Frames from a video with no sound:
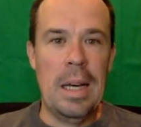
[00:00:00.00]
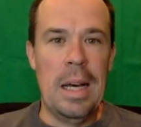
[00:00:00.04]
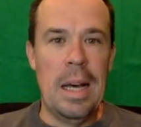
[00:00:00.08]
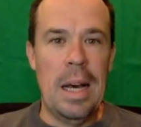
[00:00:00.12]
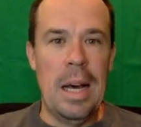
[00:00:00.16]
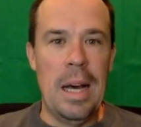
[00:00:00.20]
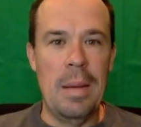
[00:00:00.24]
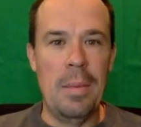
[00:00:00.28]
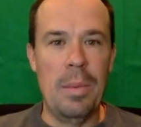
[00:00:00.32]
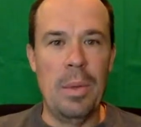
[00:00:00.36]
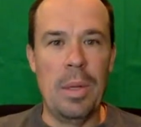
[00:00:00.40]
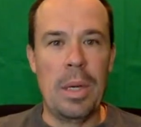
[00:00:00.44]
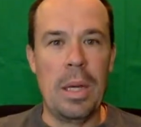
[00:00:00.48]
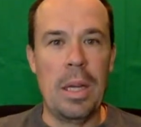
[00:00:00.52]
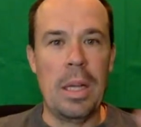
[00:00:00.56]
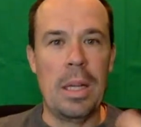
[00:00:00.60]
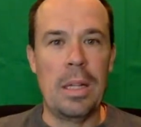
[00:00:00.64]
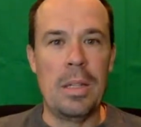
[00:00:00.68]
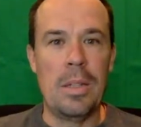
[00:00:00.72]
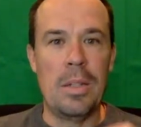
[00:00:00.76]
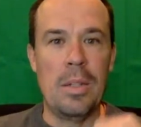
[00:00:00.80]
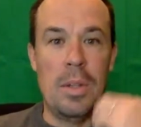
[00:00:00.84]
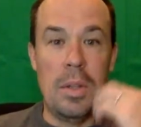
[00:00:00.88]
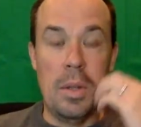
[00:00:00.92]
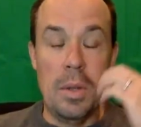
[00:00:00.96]
I'm
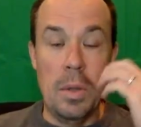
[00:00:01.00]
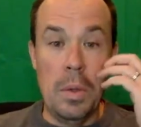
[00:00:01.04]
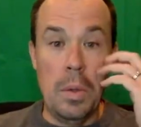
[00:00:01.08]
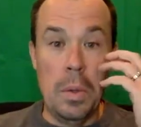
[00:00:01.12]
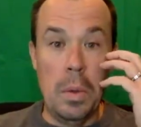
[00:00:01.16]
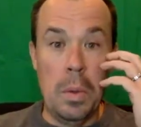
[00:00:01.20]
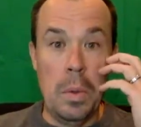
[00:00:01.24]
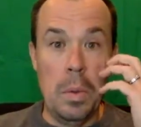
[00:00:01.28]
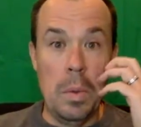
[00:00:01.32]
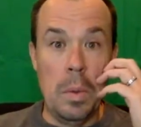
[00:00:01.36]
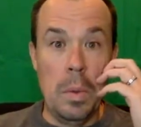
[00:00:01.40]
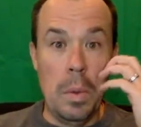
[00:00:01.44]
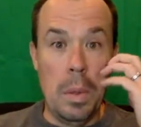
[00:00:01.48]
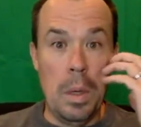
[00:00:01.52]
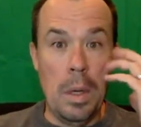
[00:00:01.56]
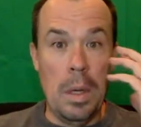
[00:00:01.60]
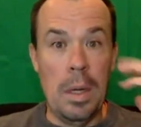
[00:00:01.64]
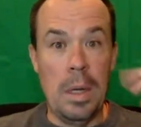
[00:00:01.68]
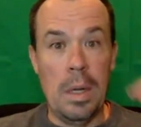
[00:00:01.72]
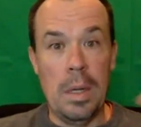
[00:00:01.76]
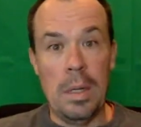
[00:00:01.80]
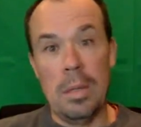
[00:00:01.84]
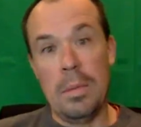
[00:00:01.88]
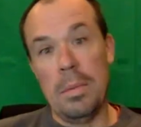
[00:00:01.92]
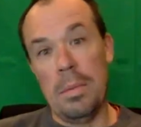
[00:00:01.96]
looking to
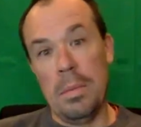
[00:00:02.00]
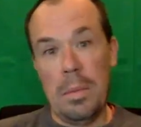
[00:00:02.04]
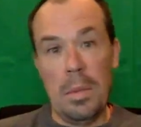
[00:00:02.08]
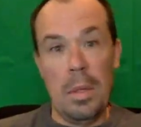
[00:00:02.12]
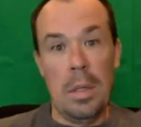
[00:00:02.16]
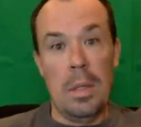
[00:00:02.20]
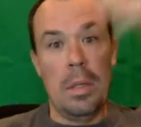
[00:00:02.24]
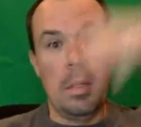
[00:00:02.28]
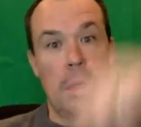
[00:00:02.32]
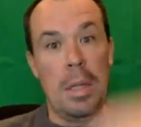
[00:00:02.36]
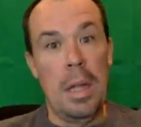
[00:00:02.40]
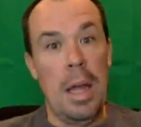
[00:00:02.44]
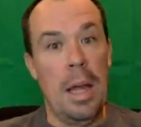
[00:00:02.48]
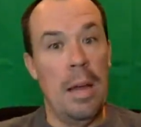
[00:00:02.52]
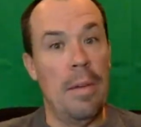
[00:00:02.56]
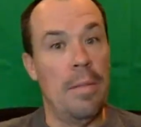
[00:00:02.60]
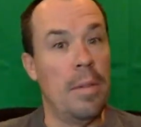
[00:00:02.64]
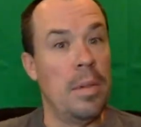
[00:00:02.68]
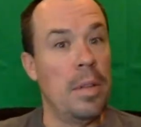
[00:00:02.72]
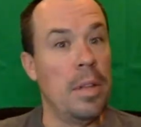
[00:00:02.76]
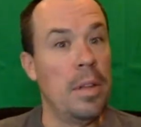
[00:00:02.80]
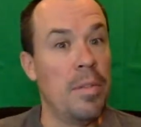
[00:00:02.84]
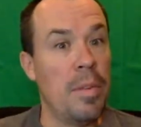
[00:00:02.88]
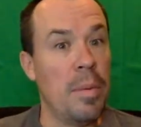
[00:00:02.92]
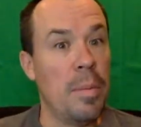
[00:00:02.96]
have a
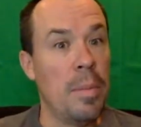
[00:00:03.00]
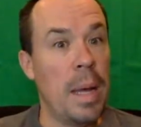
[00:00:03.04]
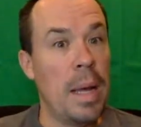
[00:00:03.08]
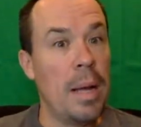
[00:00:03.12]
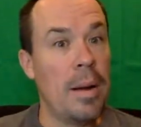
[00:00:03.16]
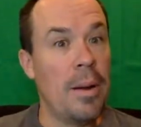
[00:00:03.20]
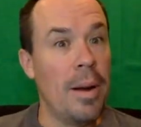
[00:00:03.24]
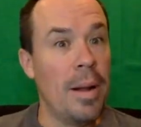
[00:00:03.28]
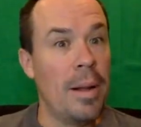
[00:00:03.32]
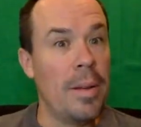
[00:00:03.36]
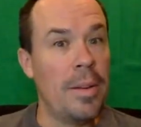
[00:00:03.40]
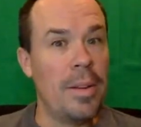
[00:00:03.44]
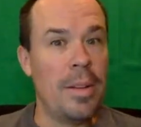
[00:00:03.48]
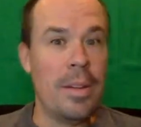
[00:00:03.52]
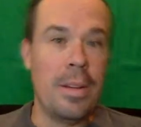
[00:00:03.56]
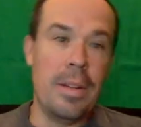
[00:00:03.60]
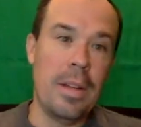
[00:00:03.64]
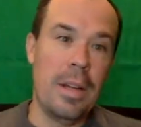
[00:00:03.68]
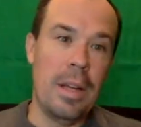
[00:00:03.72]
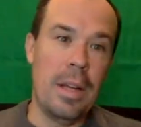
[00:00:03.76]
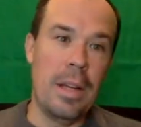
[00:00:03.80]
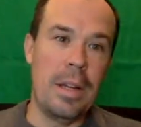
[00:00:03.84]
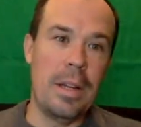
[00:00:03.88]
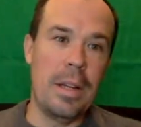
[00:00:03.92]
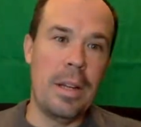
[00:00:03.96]
different background.
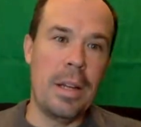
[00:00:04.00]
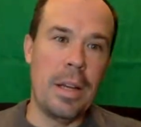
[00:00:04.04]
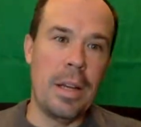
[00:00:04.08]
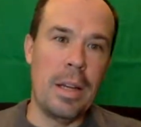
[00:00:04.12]
And